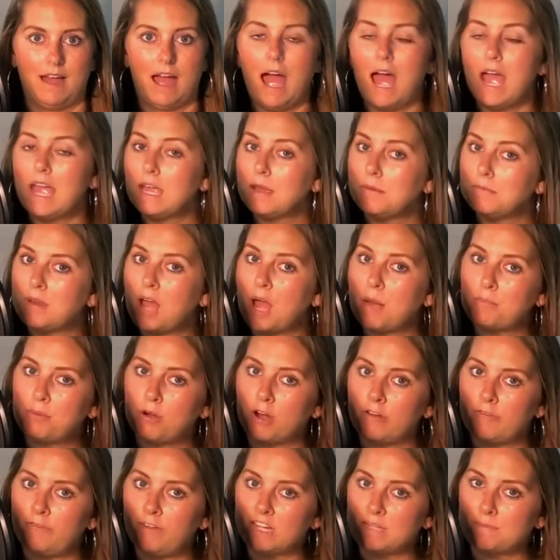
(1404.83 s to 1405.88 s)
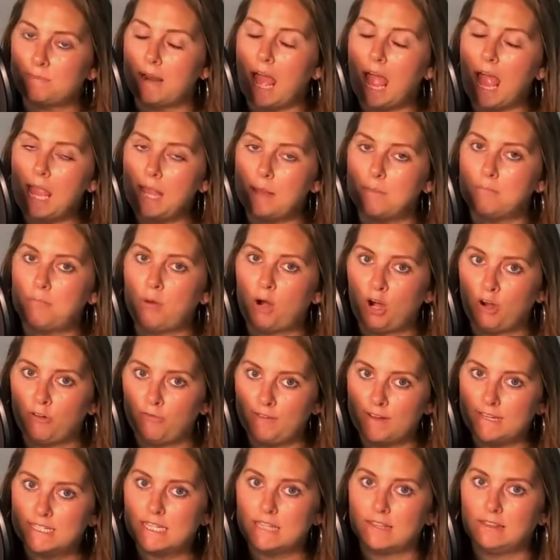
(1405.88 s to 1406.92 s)
I am not perfect, but I am
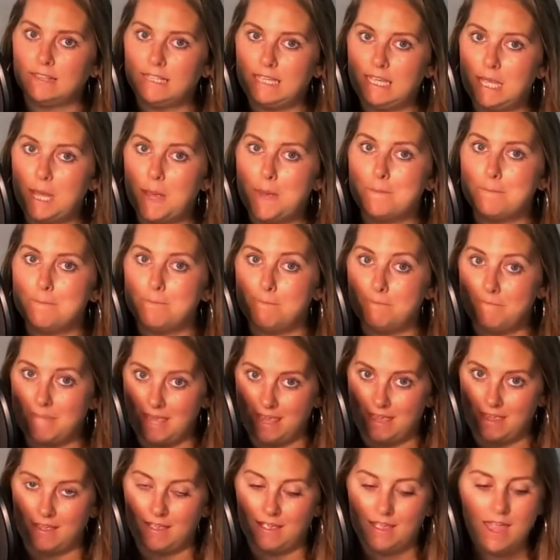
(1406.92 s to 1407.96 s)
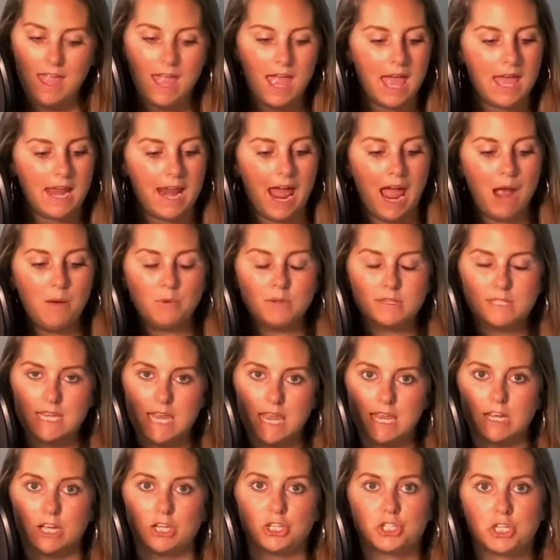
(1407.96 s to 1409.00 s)
perfectly me. And I will
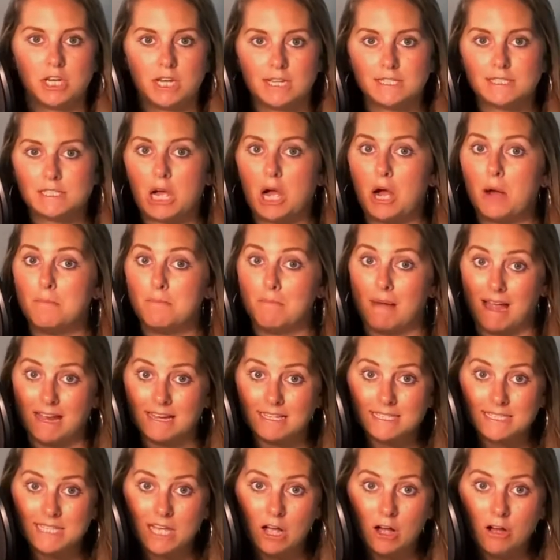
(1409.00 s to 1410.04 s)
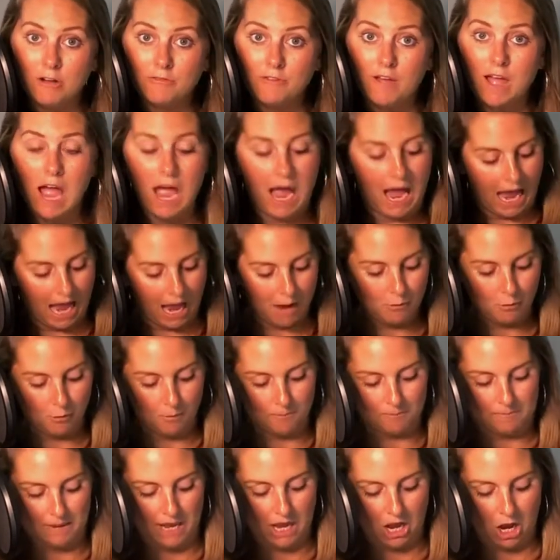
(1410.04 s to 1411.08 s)
take a chance on myself. I will
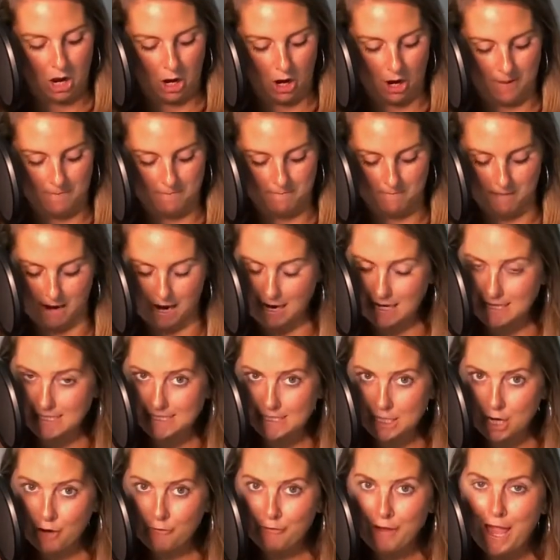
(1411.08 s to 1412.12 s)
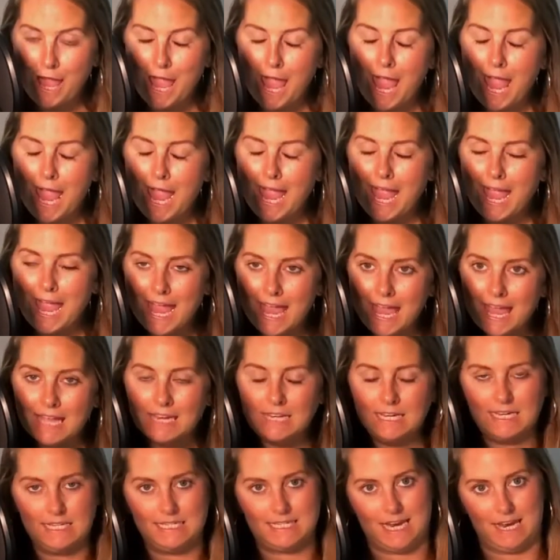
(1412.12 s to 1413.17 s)
bet on myself
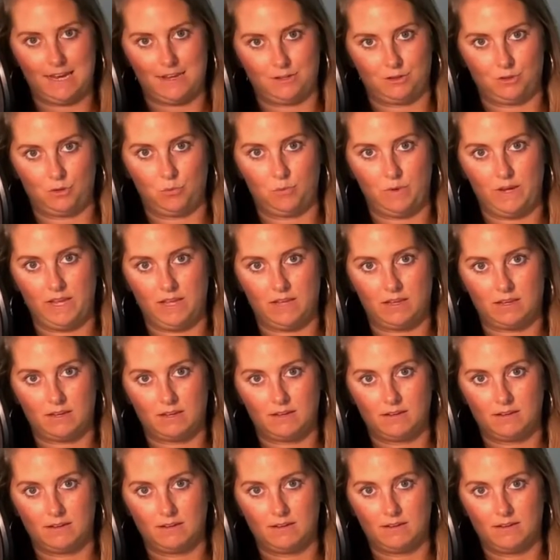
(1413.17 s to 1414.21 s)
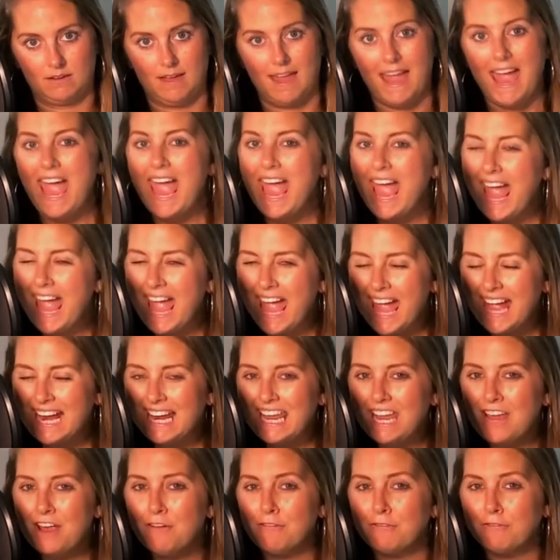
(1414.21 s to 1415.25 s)
any day of the week.
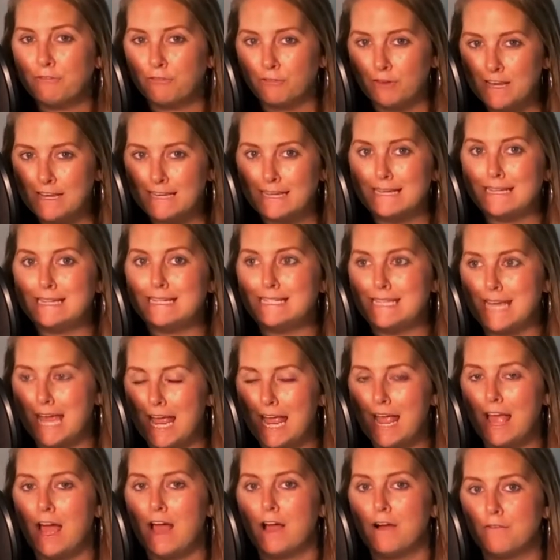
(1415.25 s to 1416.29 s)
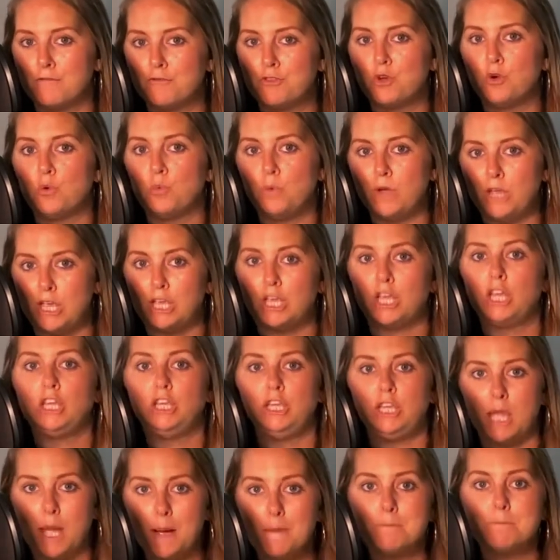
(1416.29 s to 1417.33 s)
Any freaking day of the week.
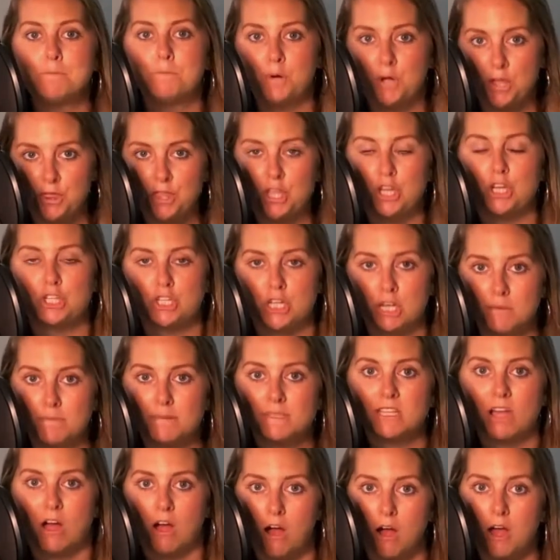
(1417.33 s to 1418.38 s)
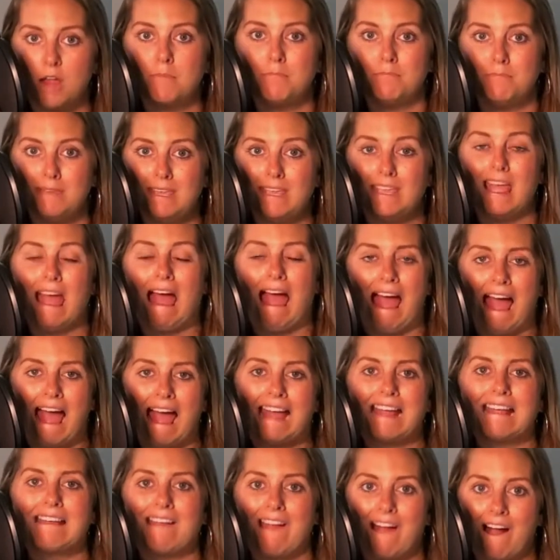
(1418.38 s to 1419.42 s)
Yep, put the chips on me.
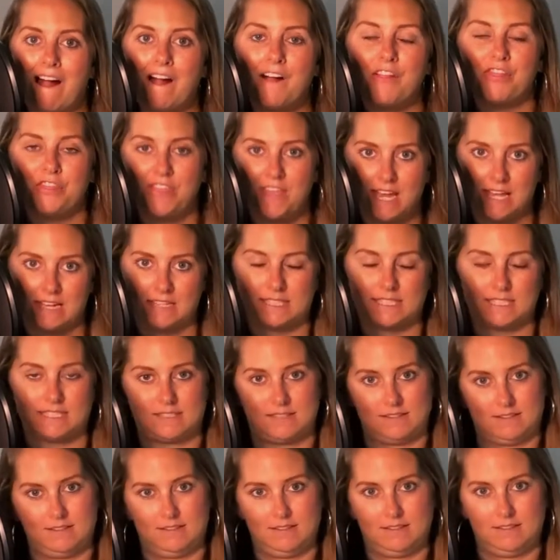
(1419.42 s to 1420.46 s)
I got this.